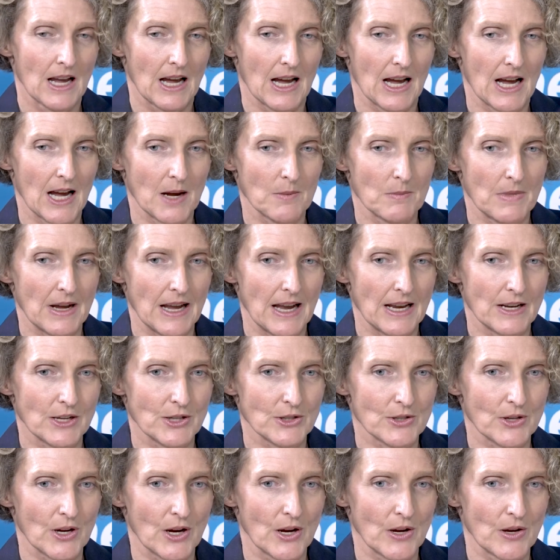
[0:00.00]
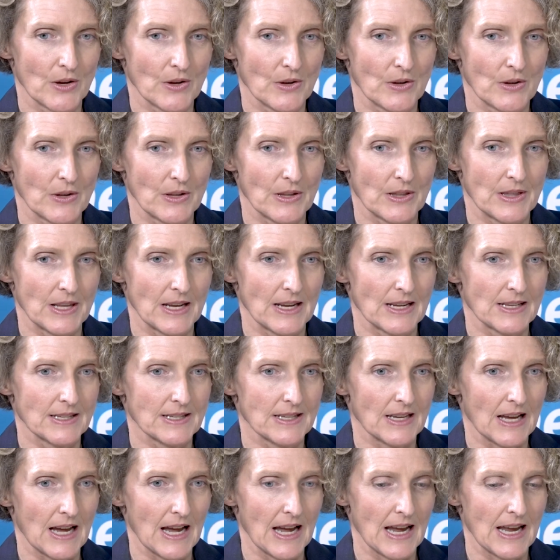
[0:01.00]
And so
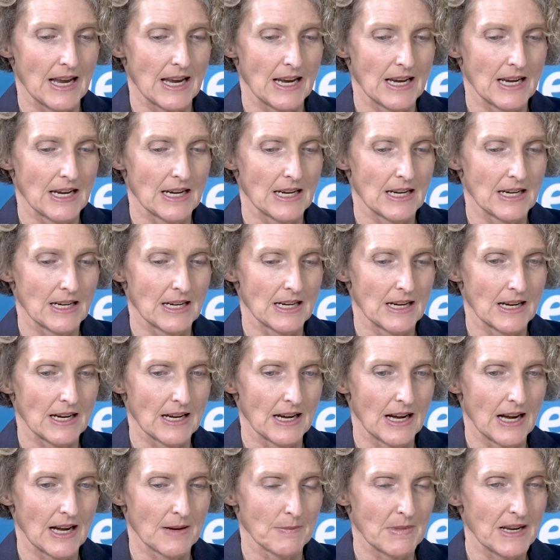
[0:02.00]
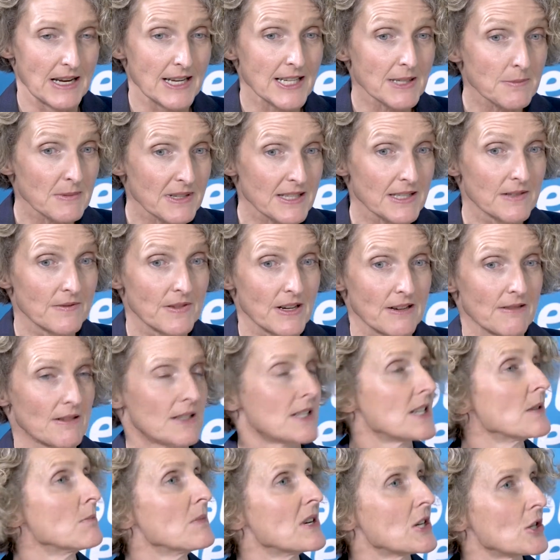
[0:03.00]
there's a eczema
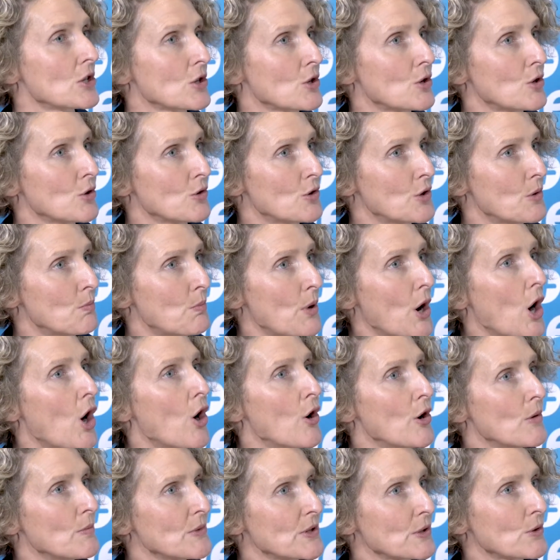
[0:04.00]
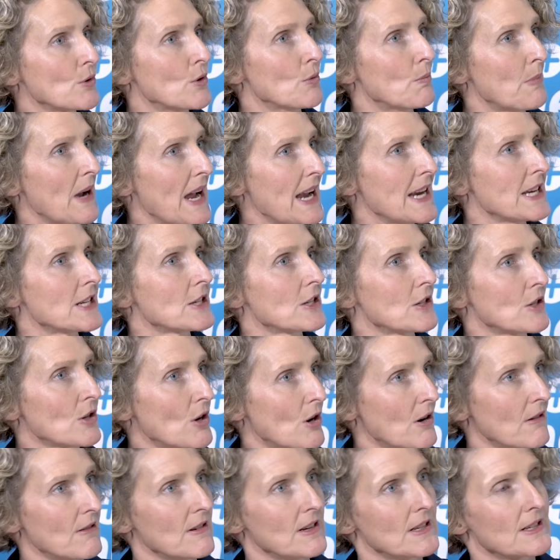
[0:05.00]
severity measure called the POEM score,
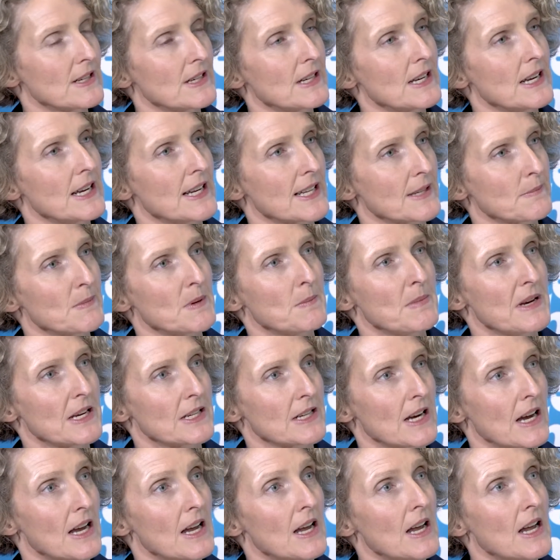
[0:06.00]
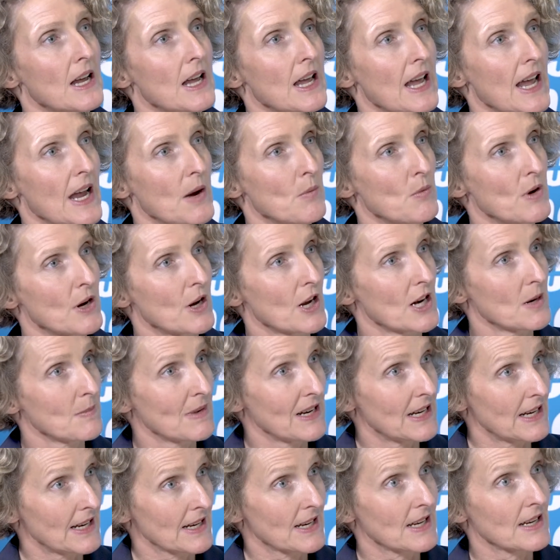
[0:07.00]
Patient-Oriented Eczema Measure, and we're going to
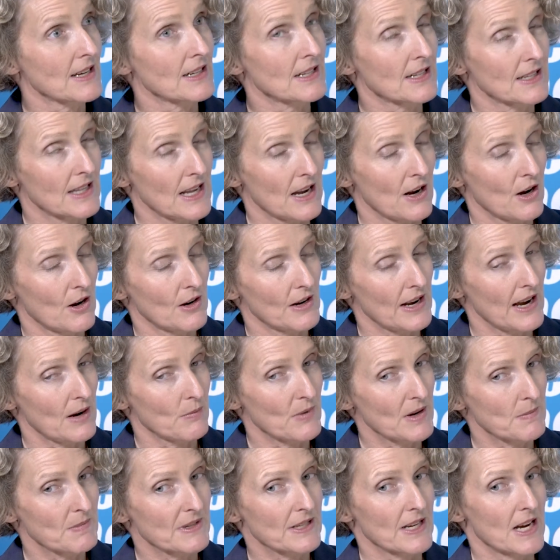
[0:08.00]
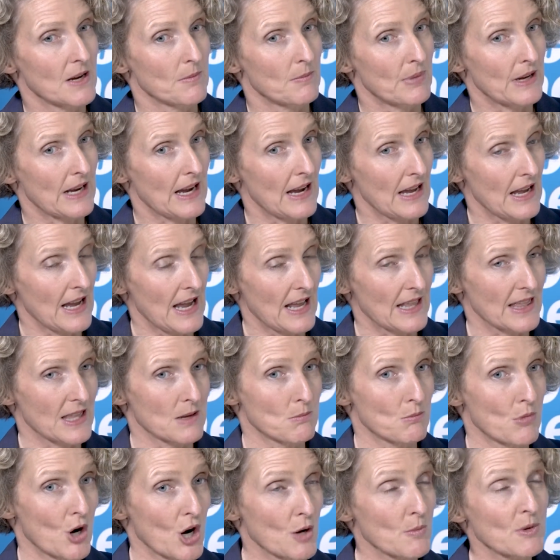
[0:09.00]
be linking to that on our website, but at
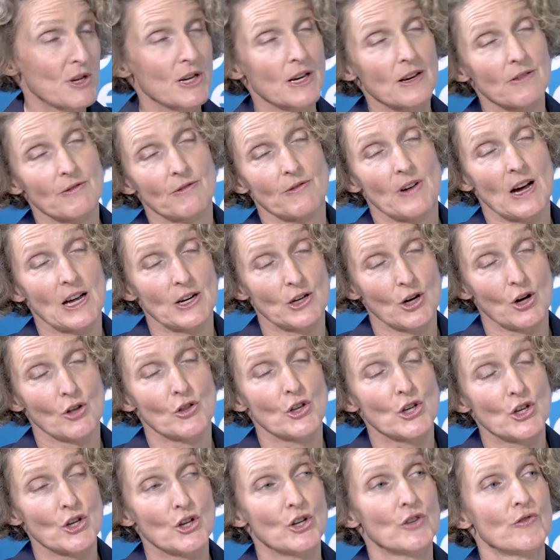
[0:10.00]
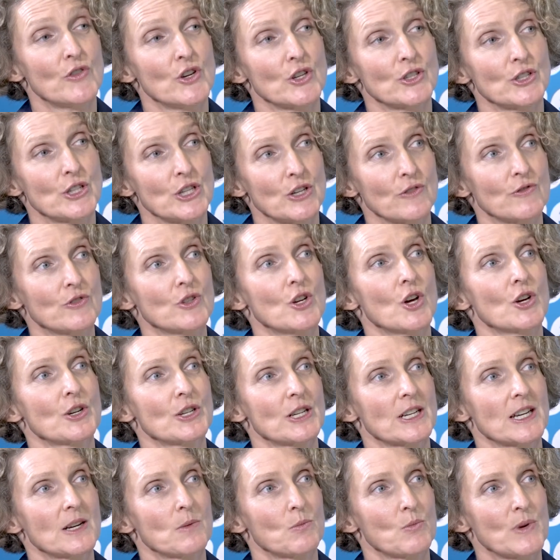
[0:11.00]
the moment you can find it on the University of
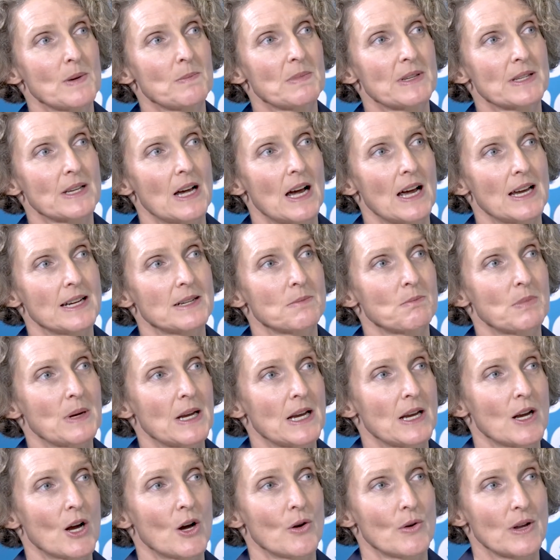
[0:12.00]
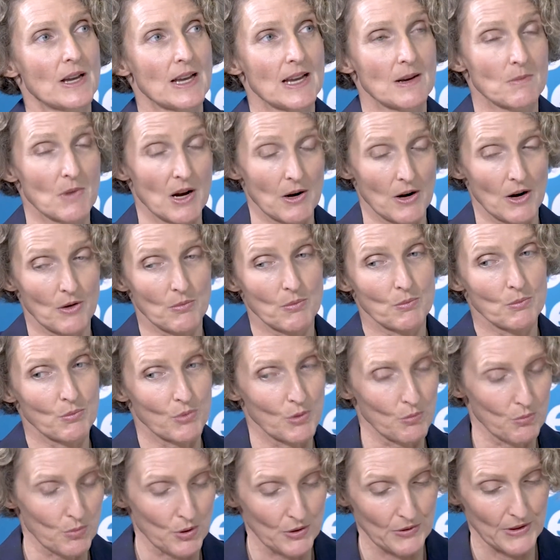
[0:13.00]
Nottingham website, POEM, and
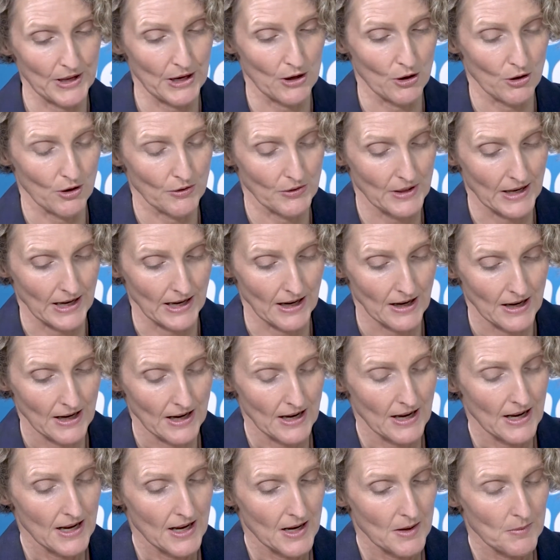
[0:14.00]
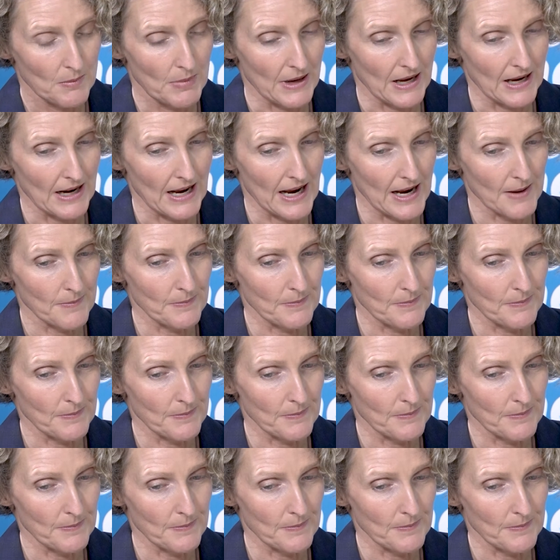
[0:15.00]
we'll put that on there. But